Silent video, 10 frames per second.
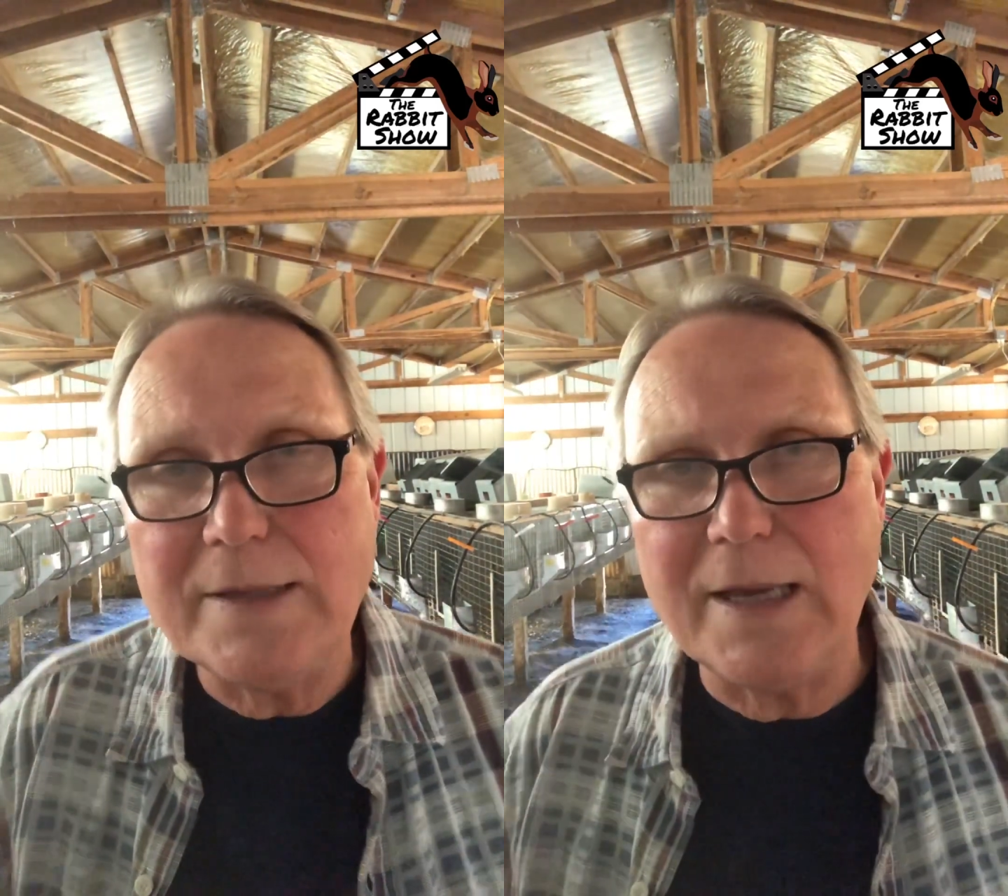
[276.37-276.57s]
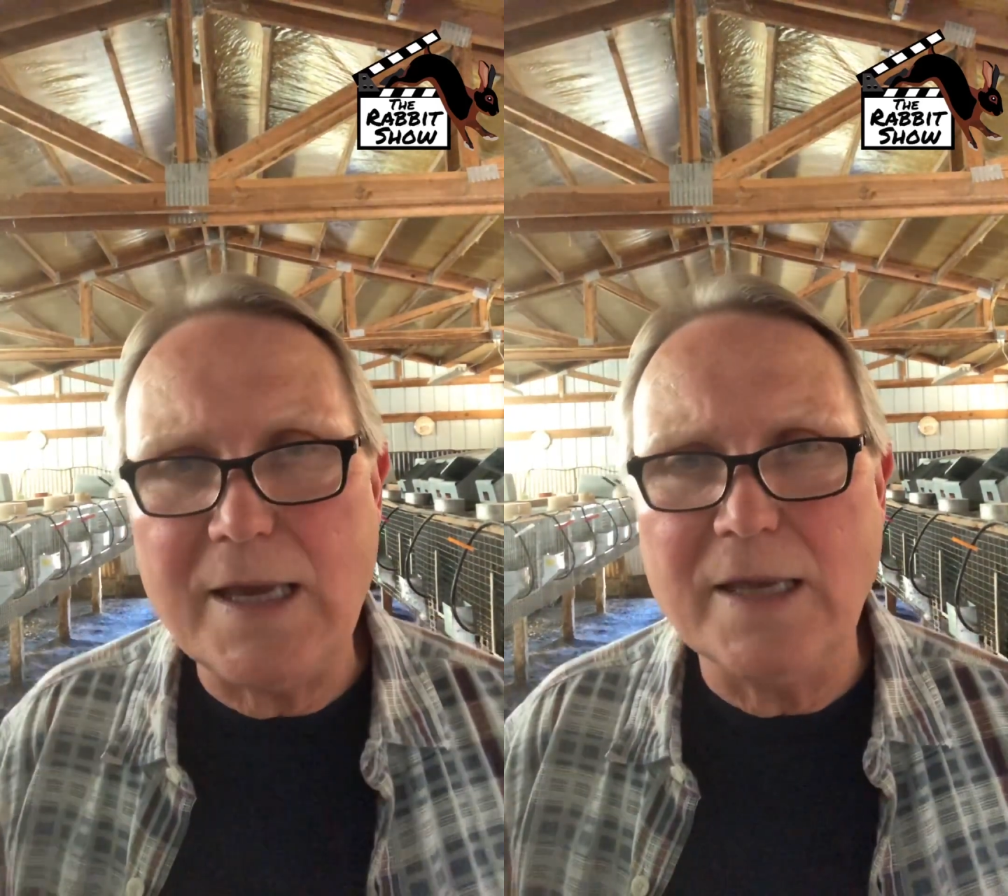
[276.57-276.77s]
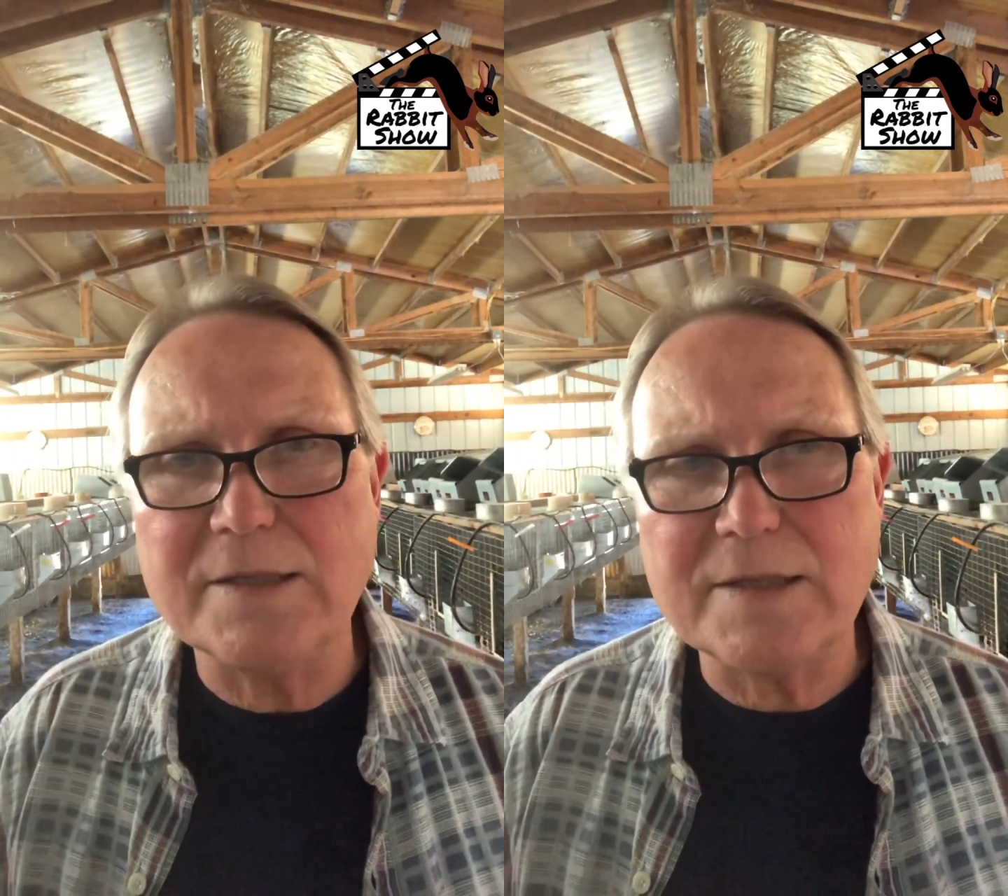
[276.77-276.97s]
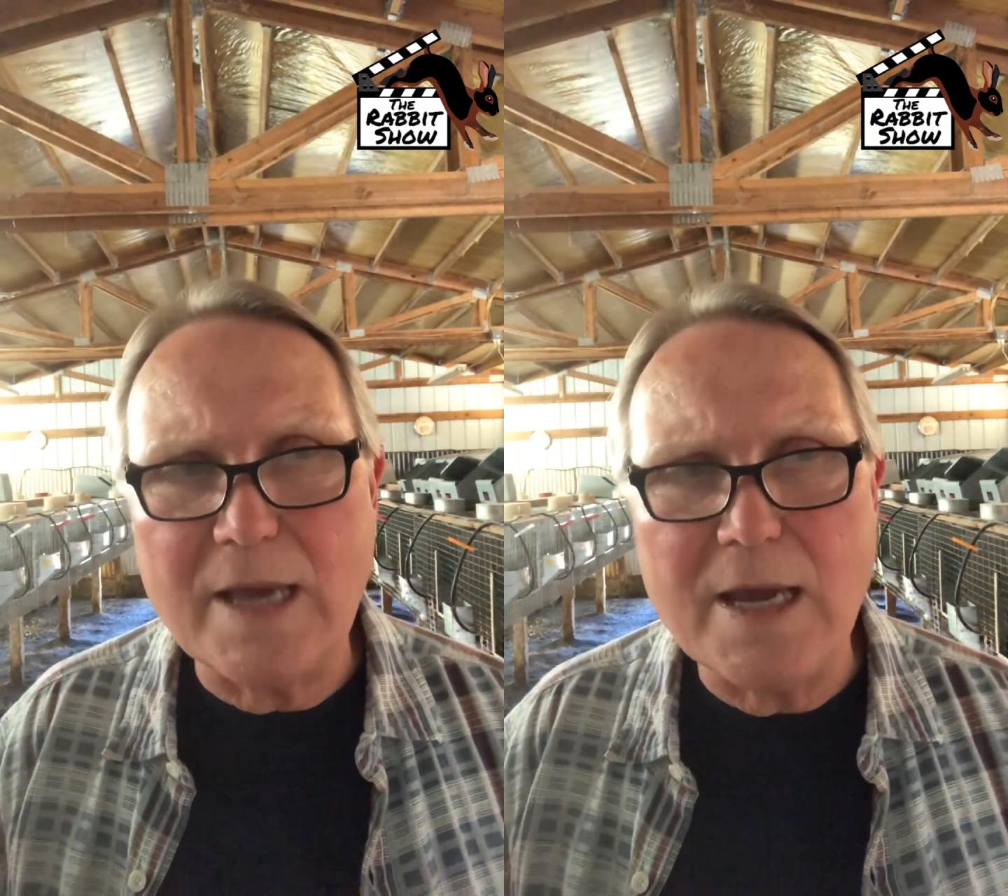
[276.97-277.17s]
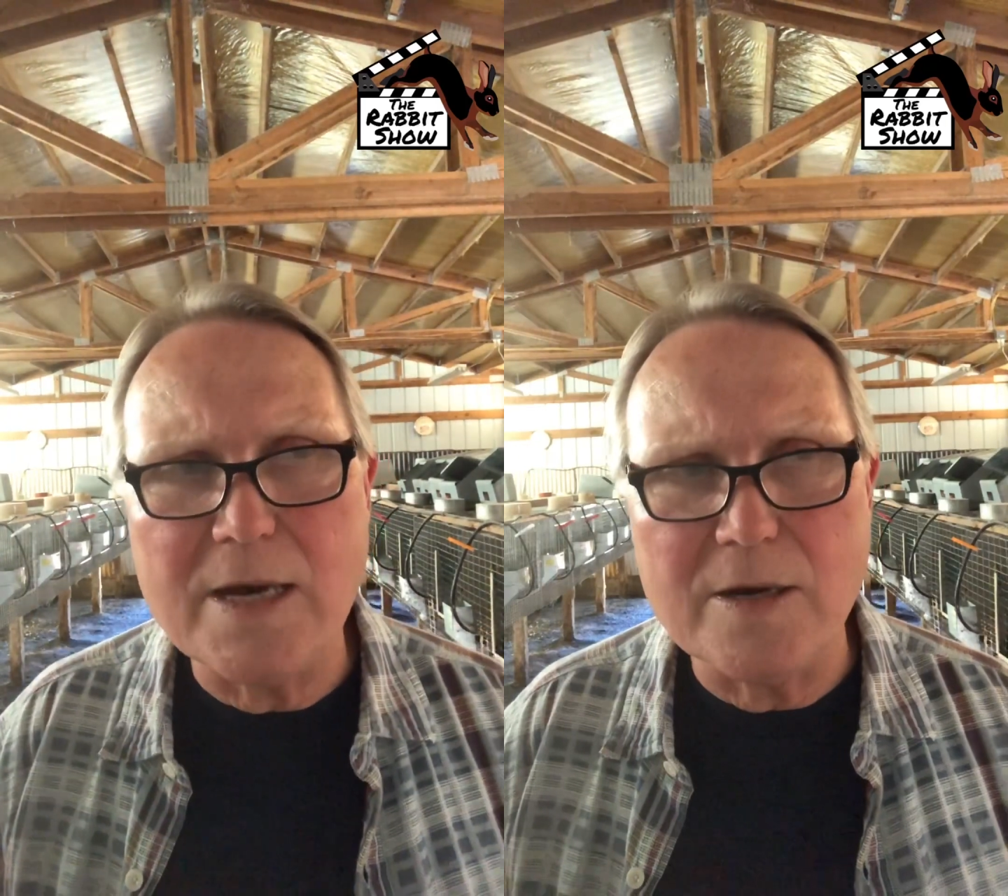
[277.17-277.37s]
they can't
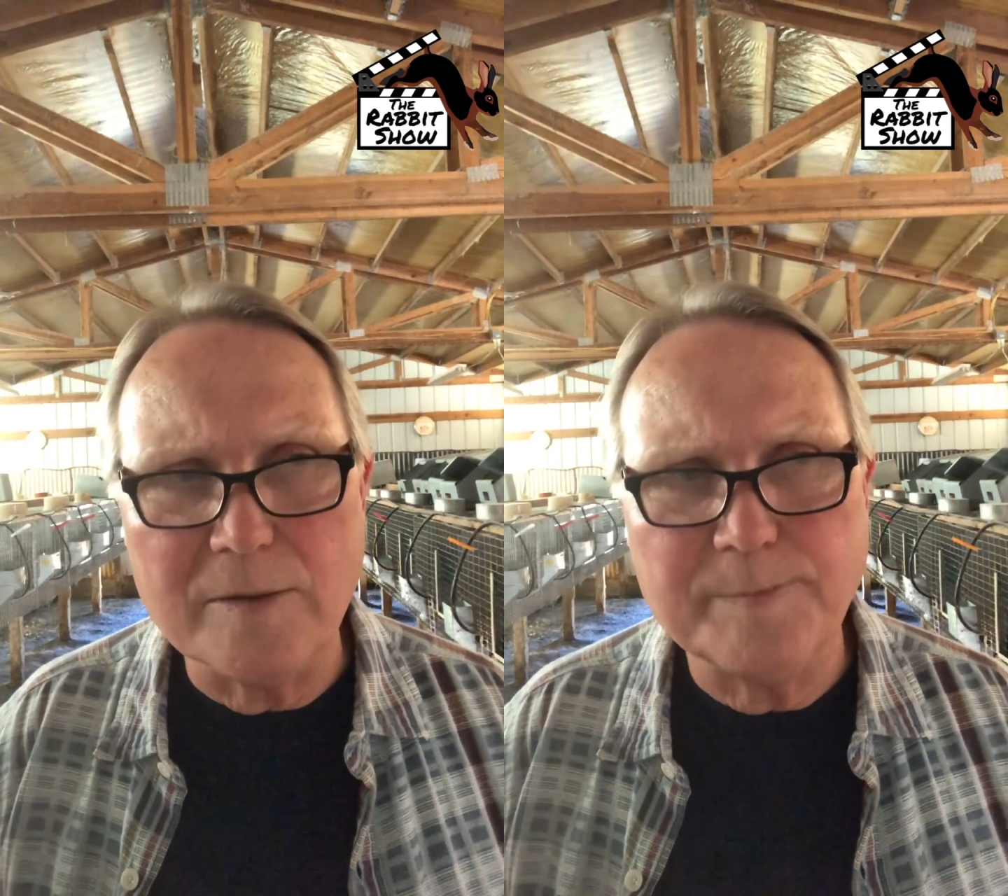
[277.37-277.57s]
stay here.